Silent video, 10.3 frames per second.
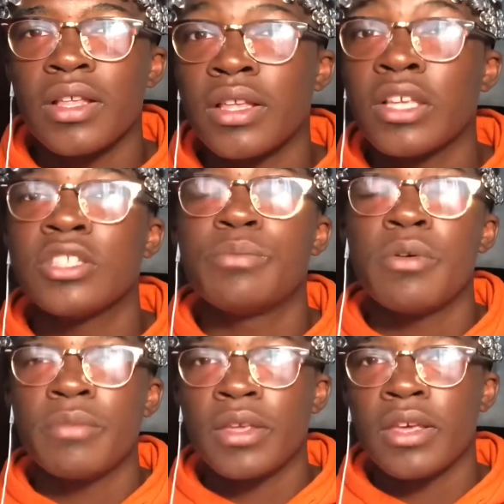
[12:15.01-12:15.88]
They just put
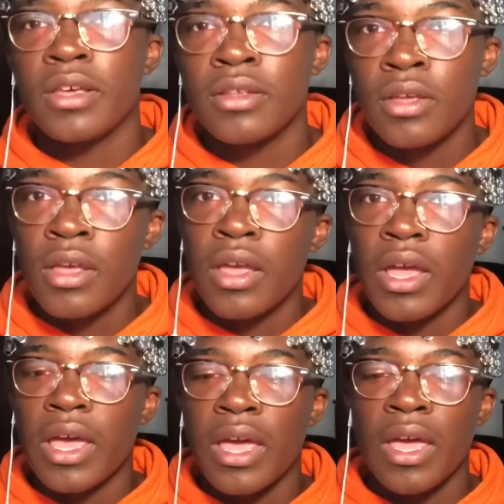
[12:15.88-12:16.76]
me in,
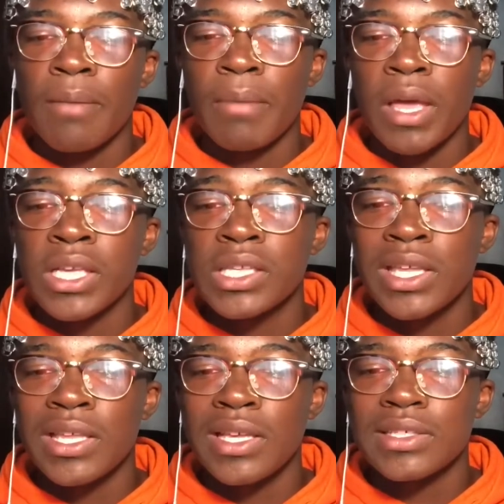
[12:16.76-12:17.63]
and basically
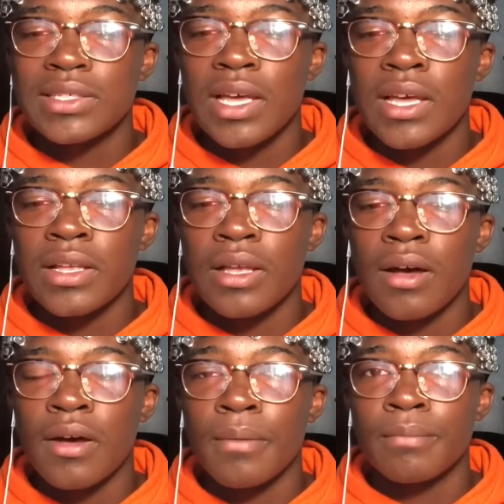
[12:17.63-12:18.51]
they said
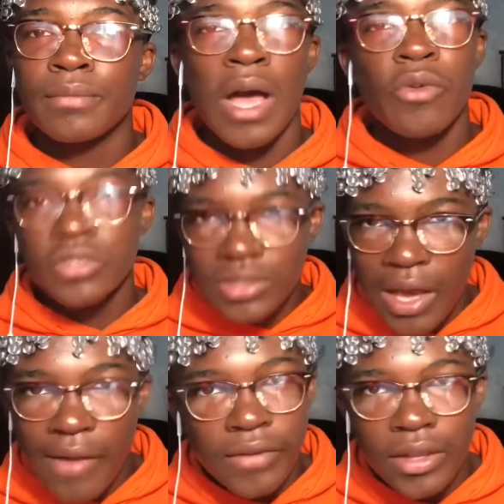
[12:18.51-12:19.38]
I was just
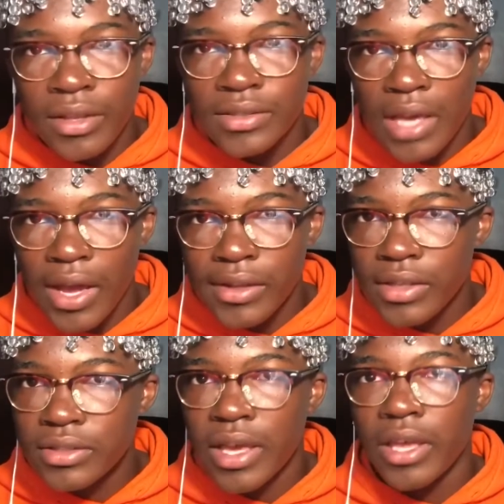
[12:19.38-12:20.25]
having an anxiety
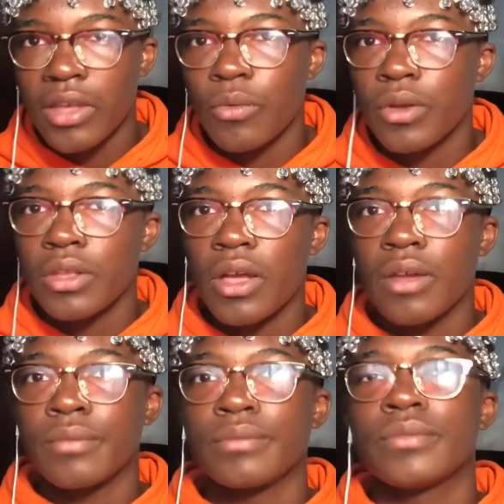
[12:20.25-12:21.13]
attack and whatnot.
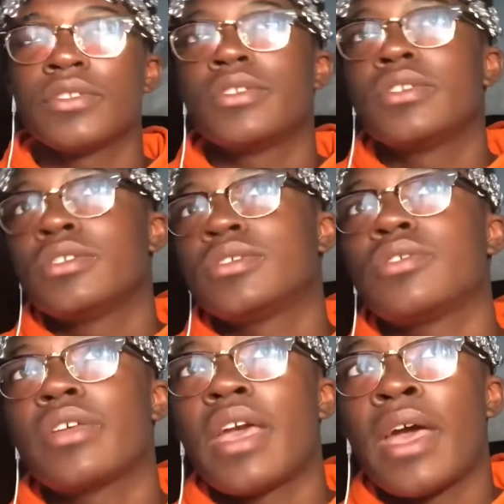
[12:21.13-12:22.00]
So
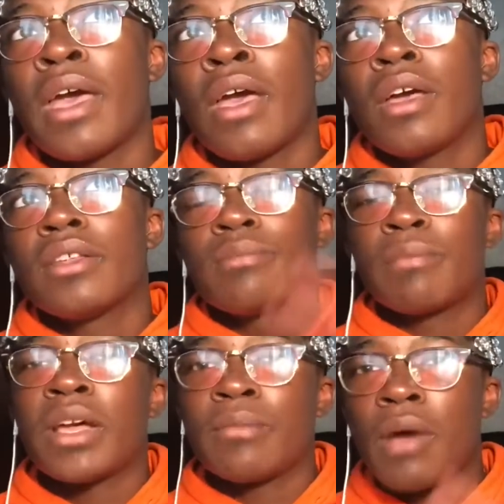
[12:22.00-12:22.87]
yeah,
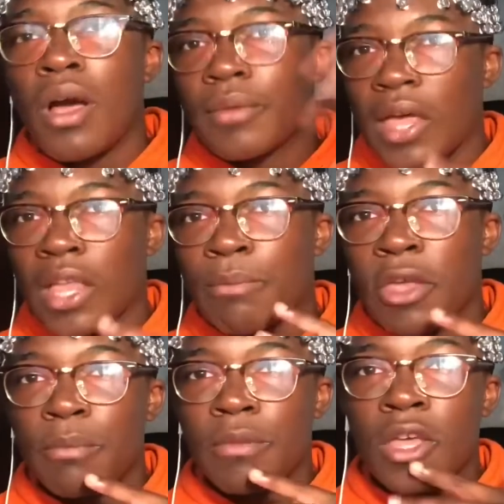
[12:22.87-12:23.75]
my mom came to
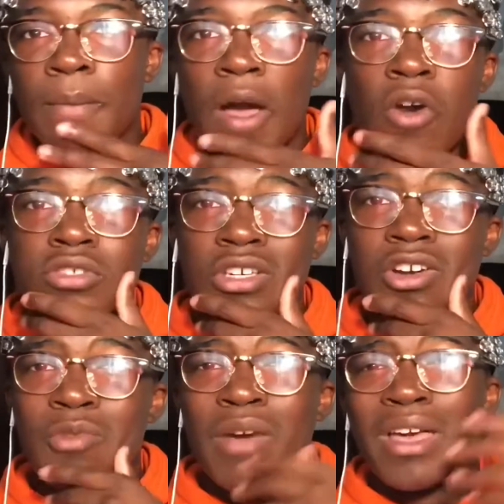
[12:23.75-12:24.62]
pick me up. I was like,
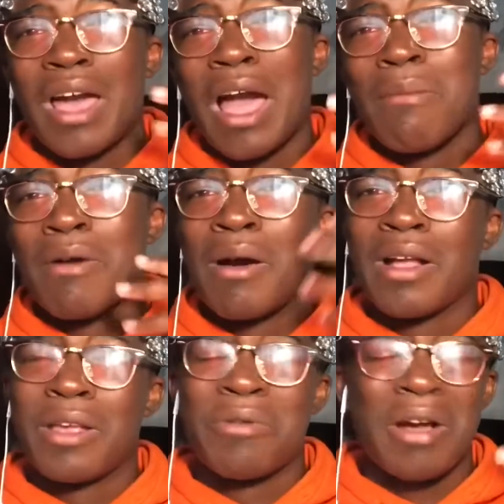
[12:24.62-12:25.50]
oh my God, Mom,
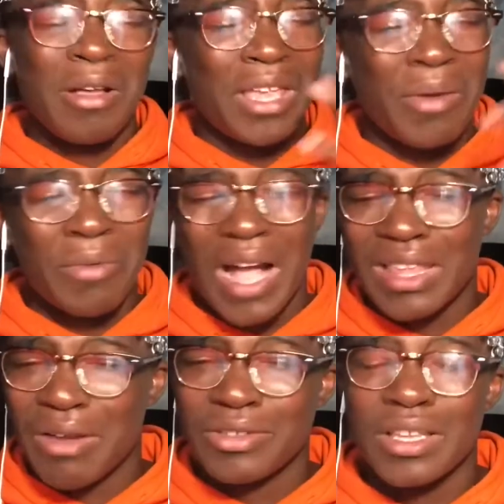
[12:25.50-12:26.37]
I thought
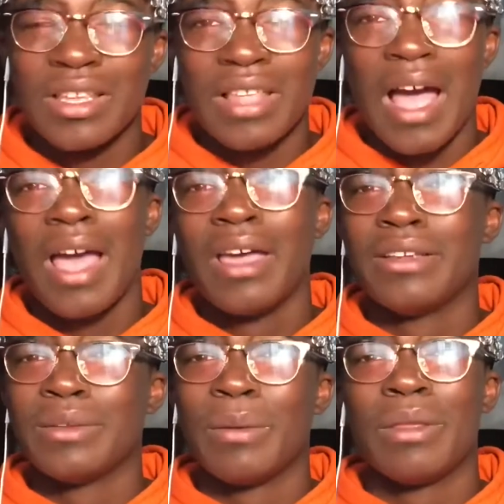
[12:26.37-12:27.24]
I was gonna
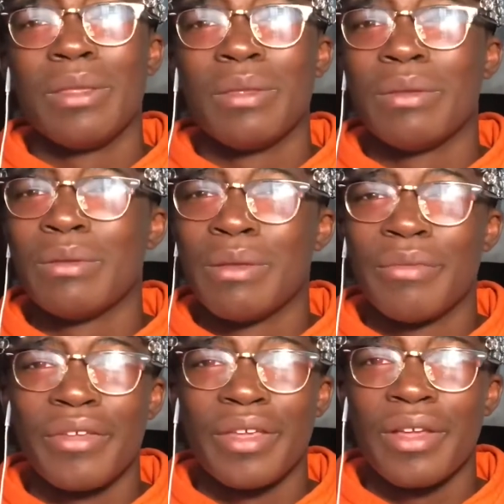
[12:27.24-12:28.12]

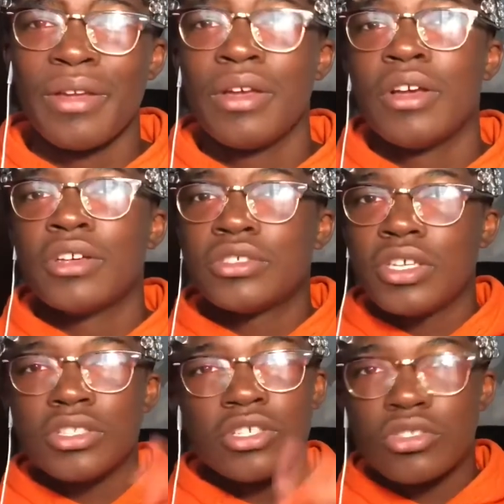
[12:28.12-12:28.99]
die. She
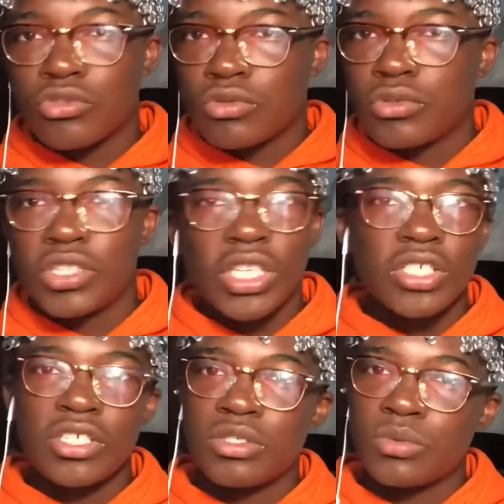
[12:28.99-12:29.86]

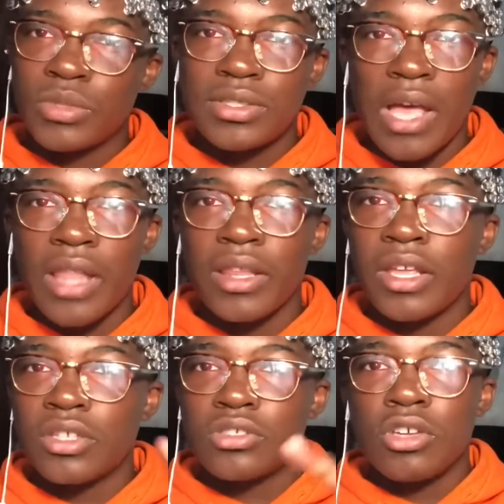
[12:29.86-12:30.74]
just was
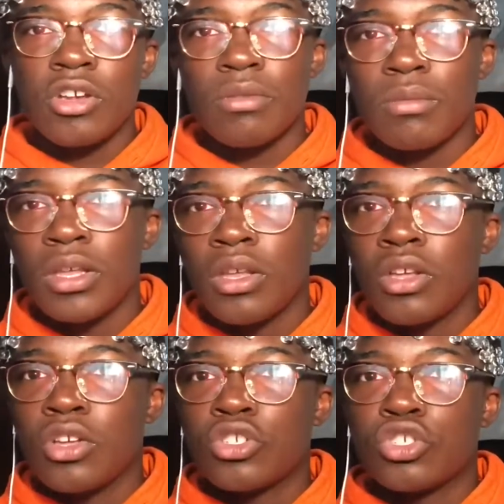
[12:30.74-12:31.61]
silent, took me
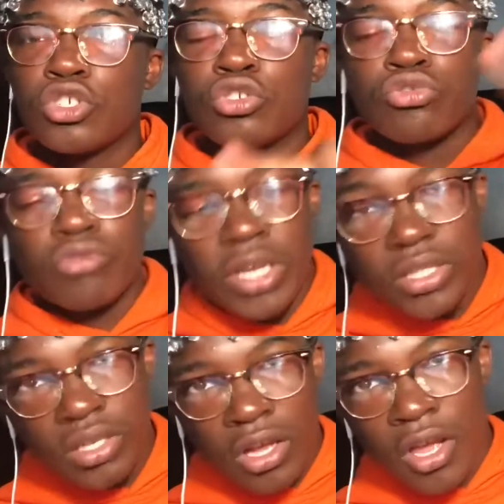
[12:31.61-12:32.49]
straight
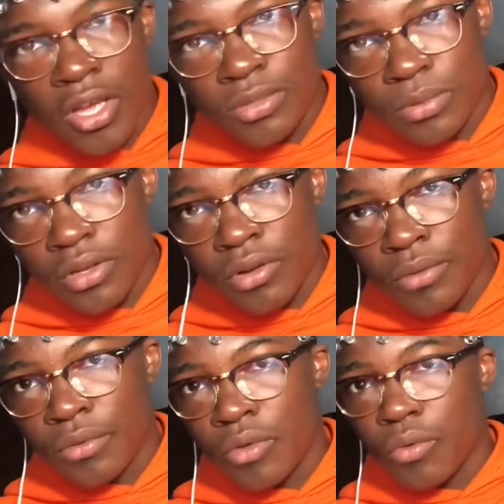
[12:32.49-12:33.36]
to the hospital.
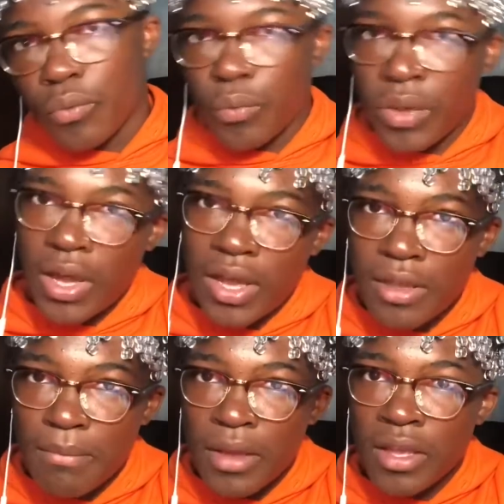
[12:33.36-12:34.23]
We got
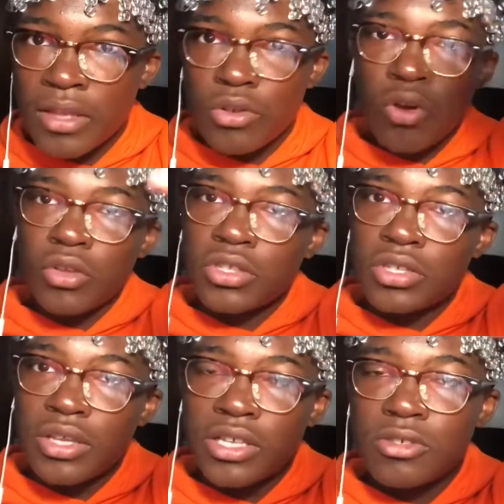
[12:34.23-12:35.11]
admitted. Told you to
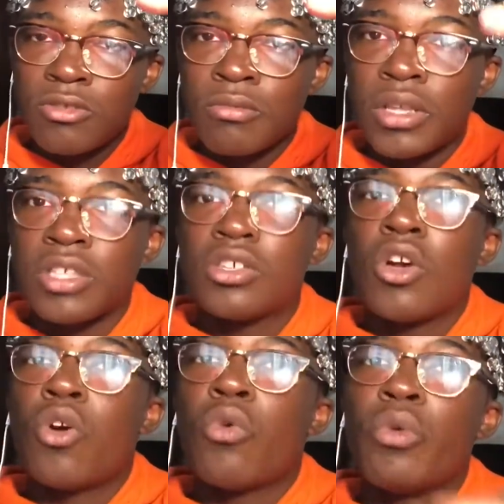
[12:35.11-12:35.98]
like 2 minutes.
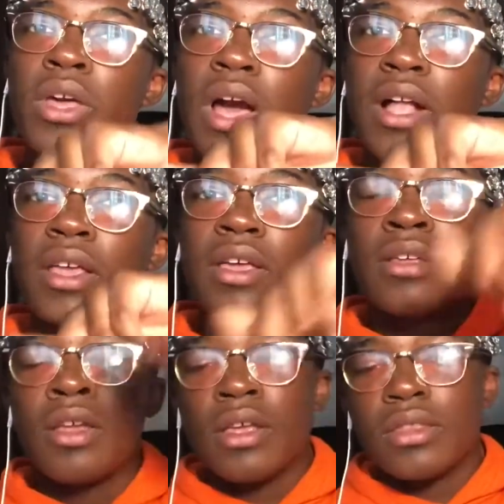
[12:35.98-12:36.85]
We got in.
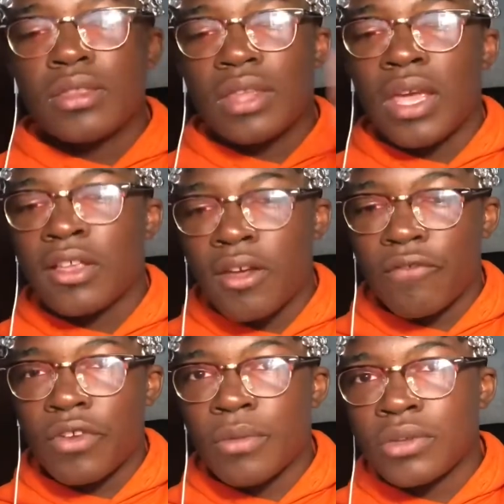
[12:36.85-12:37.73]
They
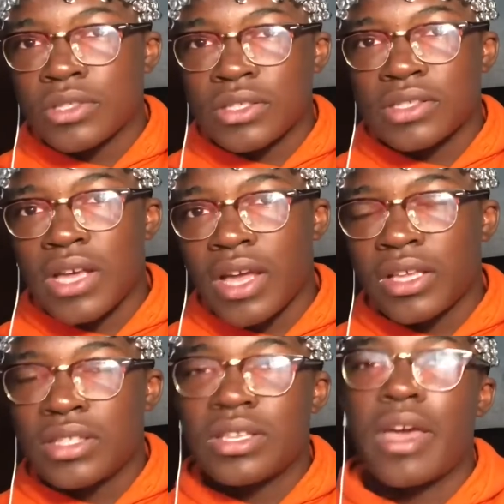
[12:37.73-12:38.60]
confirmed it was an anxiety
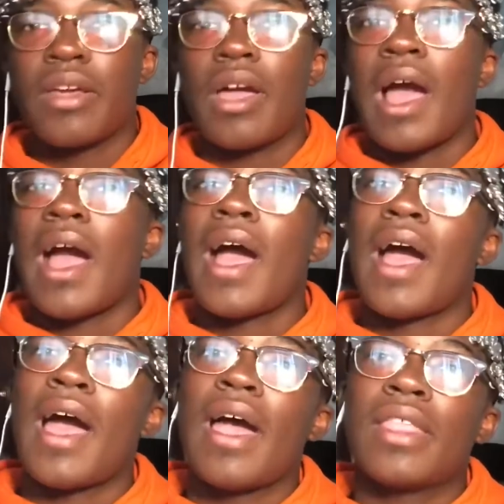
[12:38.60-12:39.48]
attack.
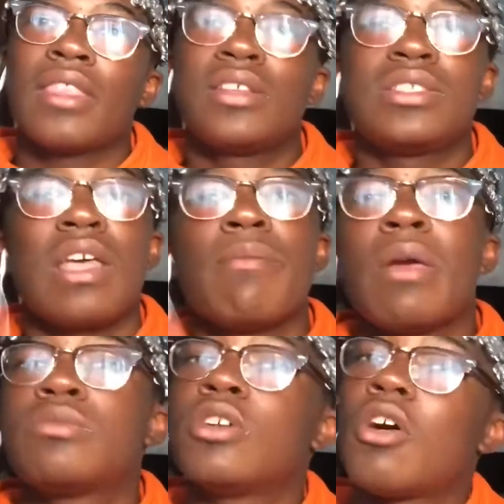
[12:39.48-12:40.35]
Set me
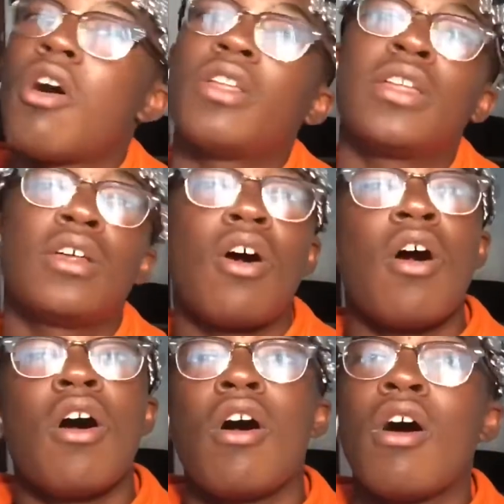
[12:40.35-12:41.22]
up to
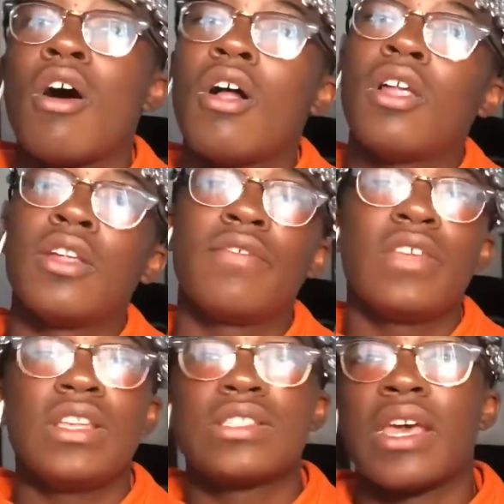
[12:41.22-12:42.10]
all of
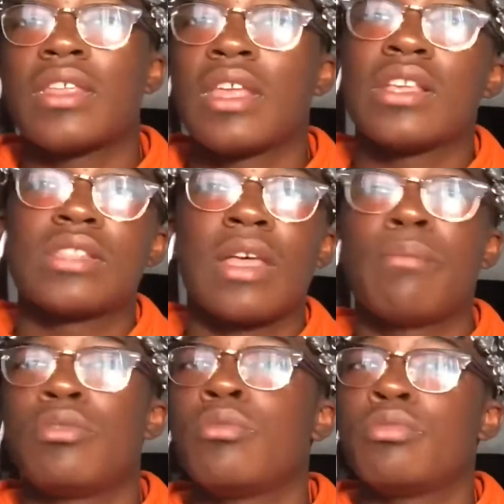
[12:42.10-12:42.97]
these like things like
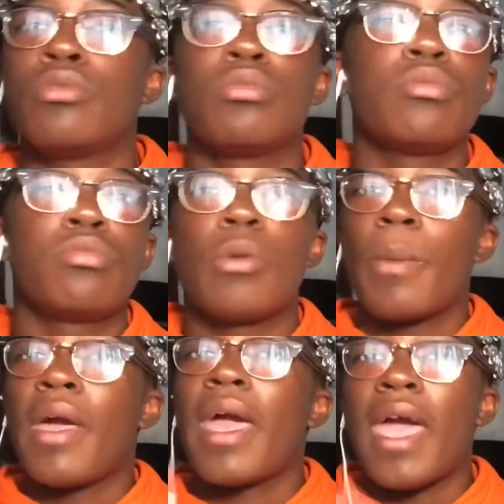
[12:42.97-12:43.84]
bloop bloop bloop bloop
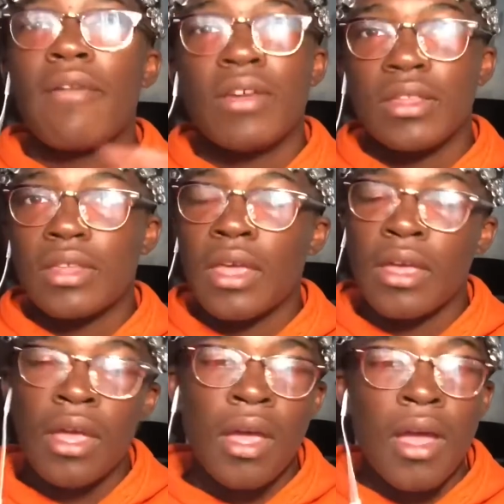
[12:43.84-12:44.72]
everything.
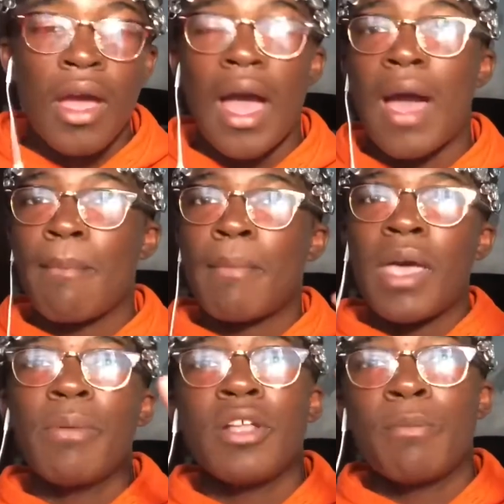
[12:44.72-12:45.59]
I
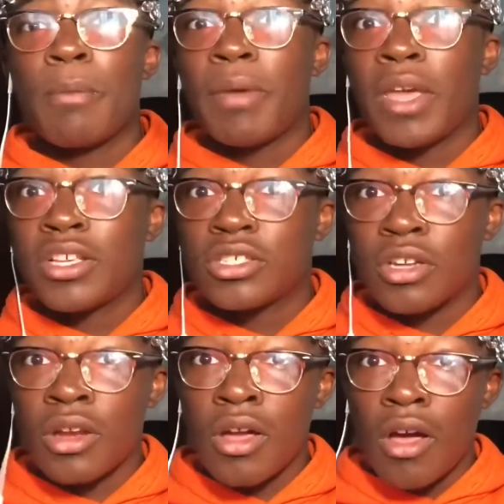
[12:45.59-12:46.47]
might put up a
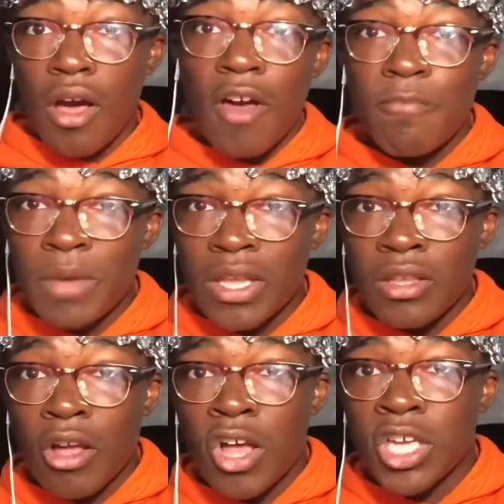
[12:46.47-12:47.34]
picture of me in
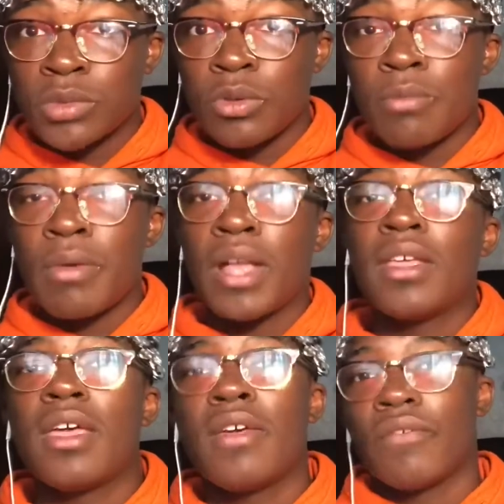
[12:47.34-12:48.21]
the hospital bed
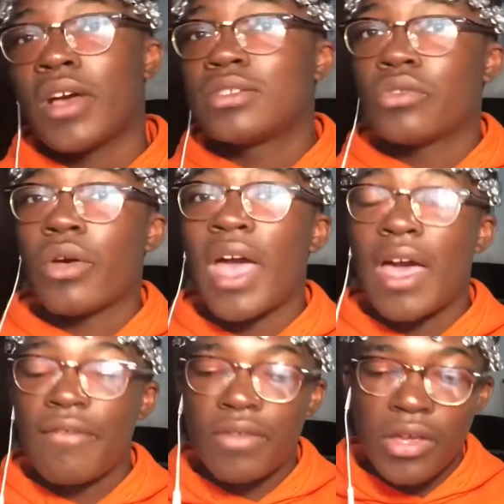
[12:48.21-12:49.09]
if I still
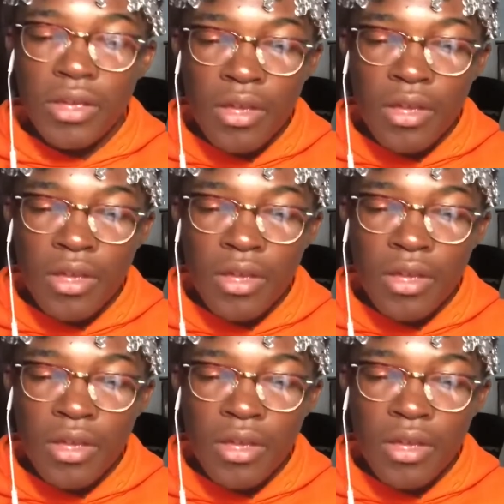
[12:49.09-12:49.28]
have it.